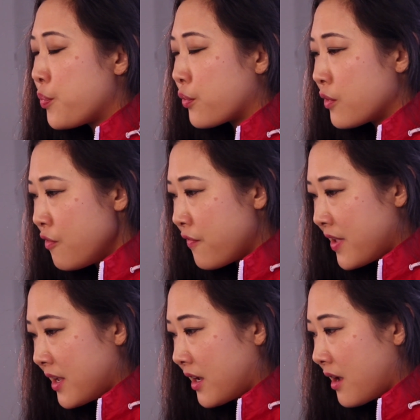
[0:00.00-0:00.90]

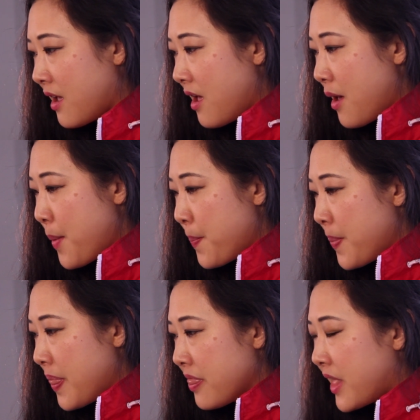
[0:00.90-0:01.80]

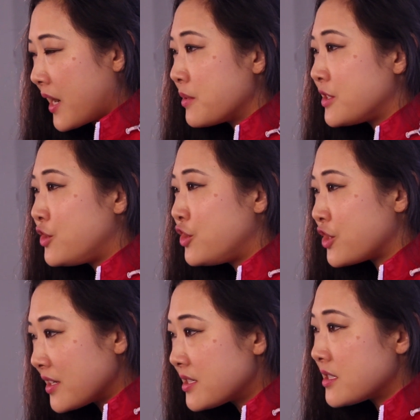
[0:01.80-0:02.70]
proving that I was
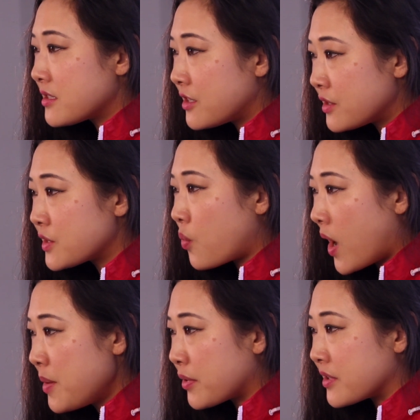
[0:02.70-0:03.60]
just as good as a
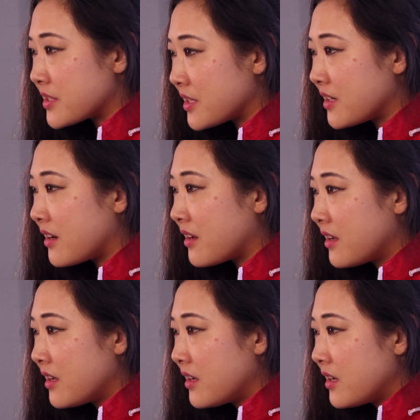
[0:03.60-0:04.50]
white person.
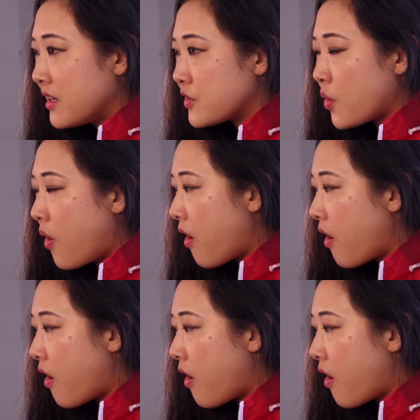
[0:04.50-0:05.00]
So